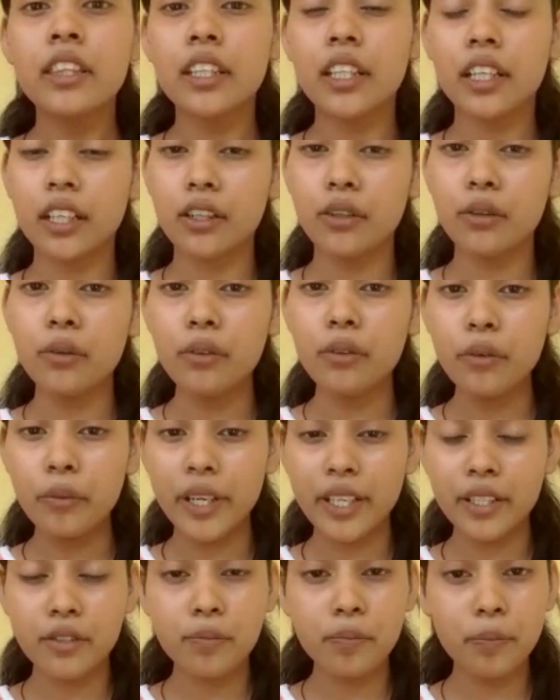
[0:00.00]
Now
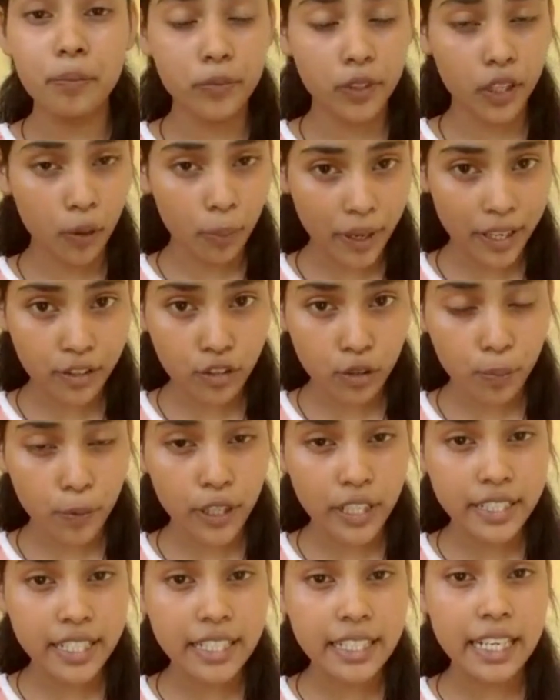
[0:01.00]

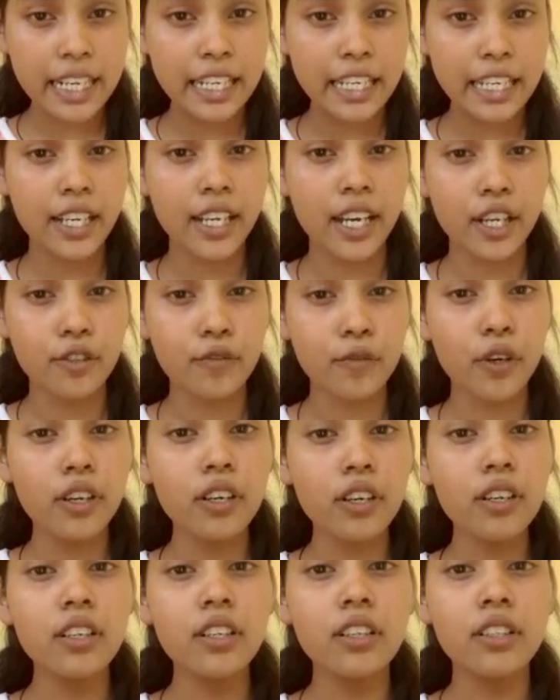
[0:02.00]
metropolitan area
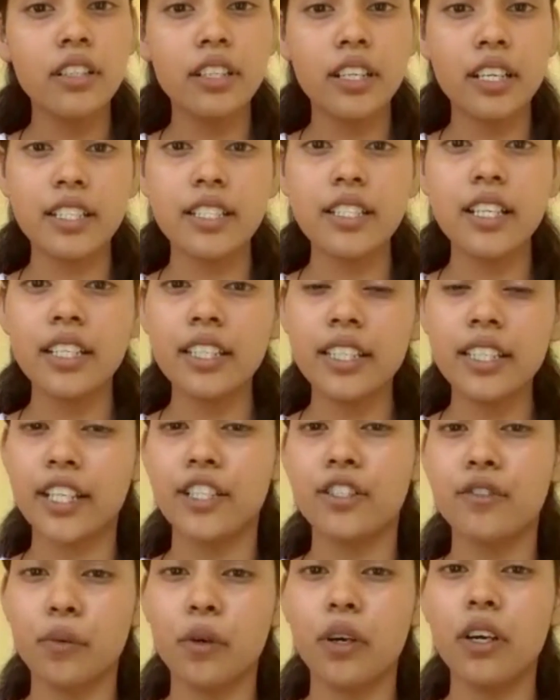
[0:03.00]
network is a
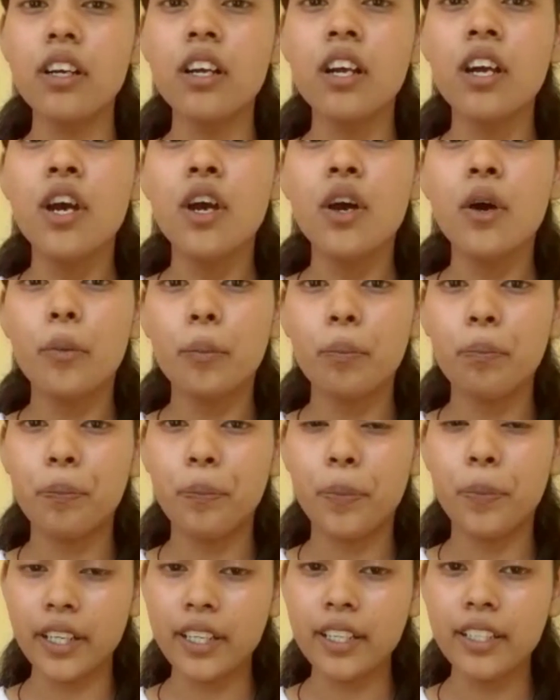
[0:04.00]
network
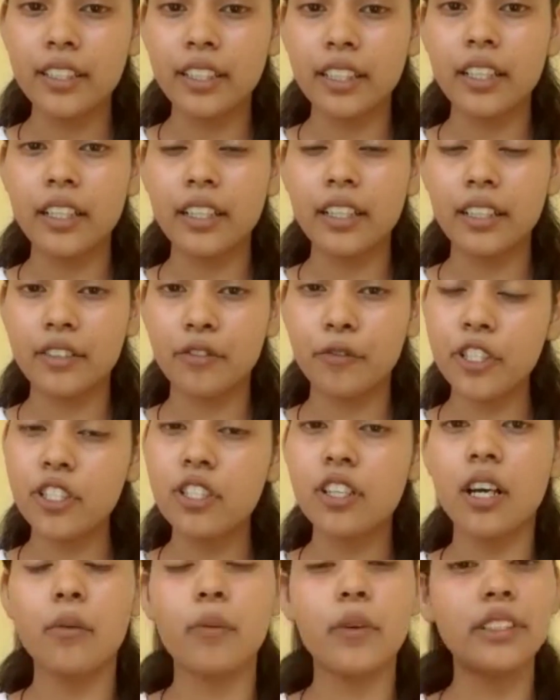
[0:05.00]

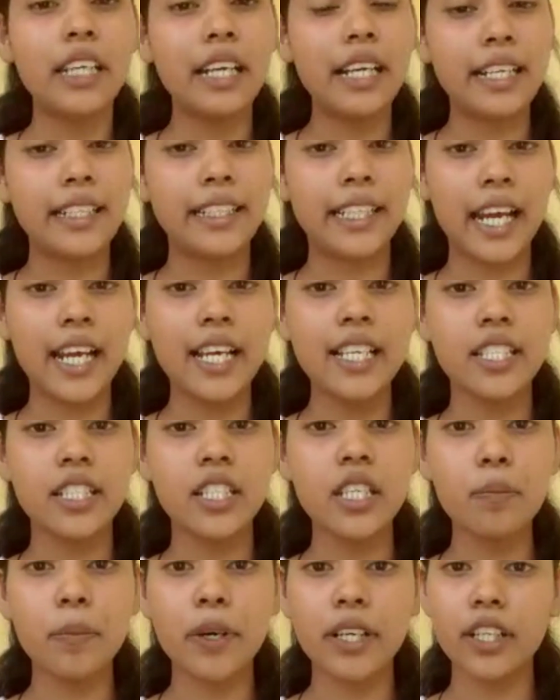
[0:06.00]
which cover the entire
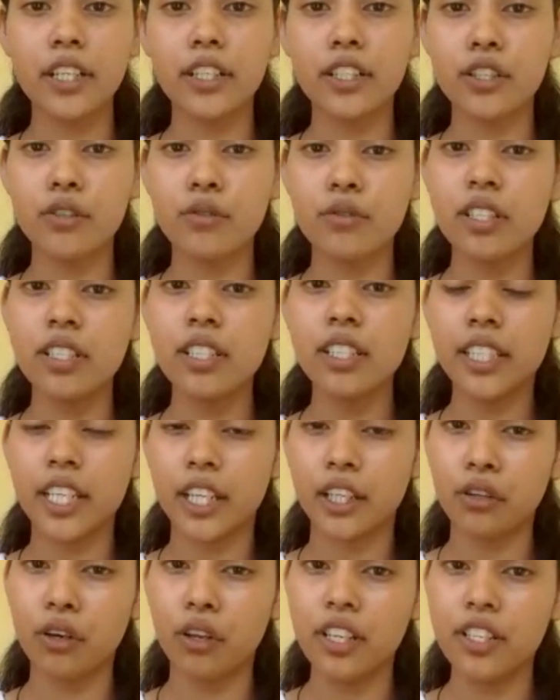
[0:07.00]
city, but it uses the
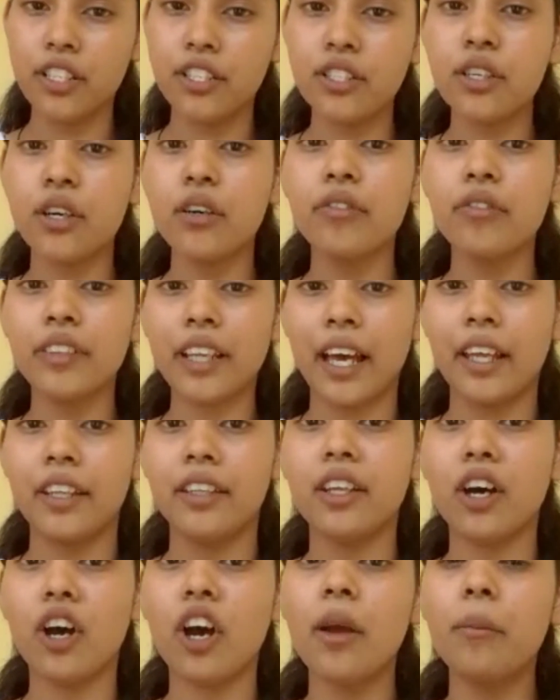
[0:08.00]
technology of
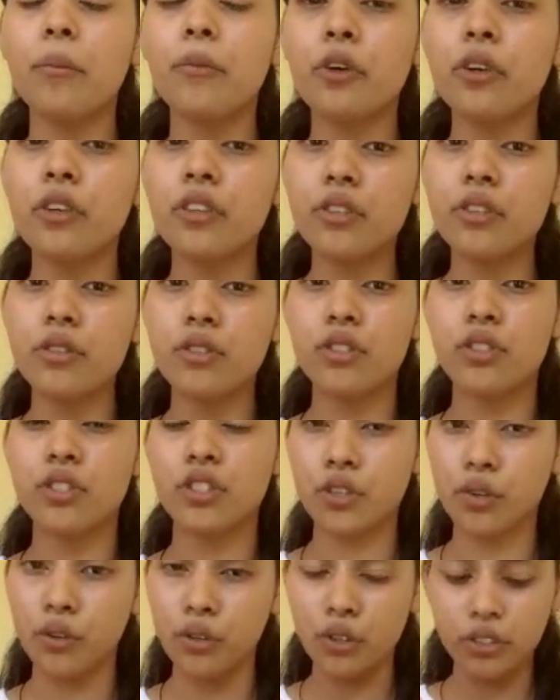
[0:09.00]
LAN. Now I am going to
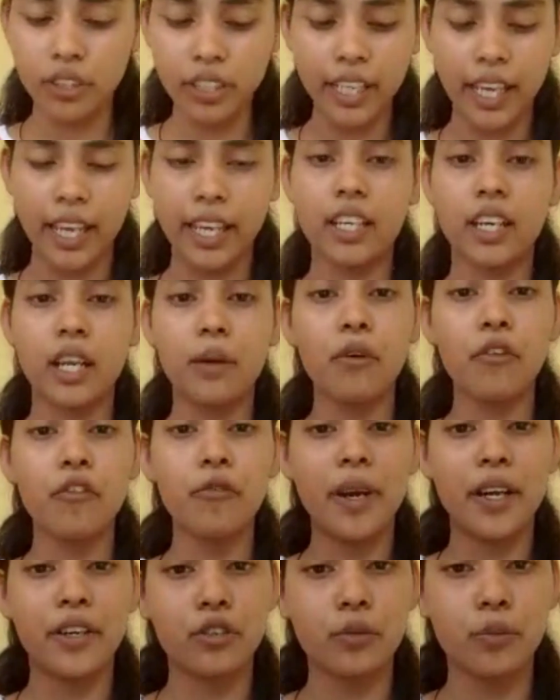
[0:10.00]
show you the diagram
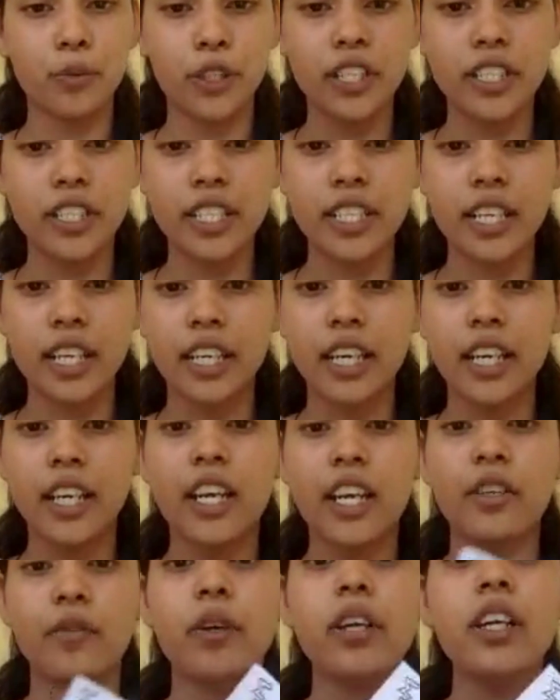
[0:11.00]
of metropolitan area
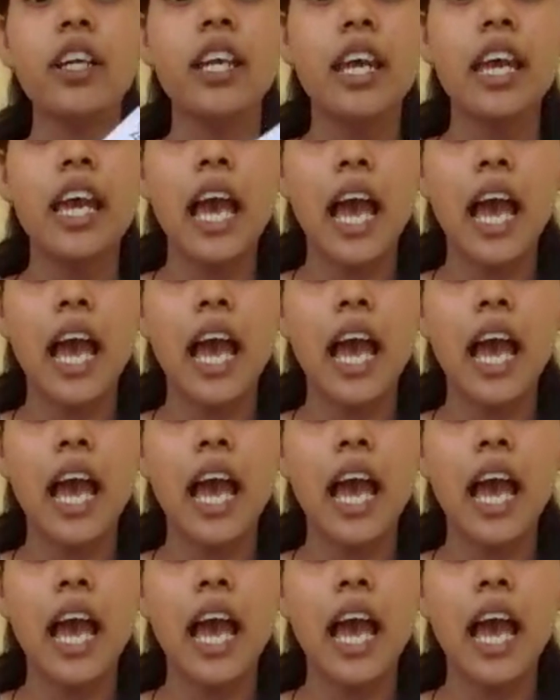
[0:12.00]
network.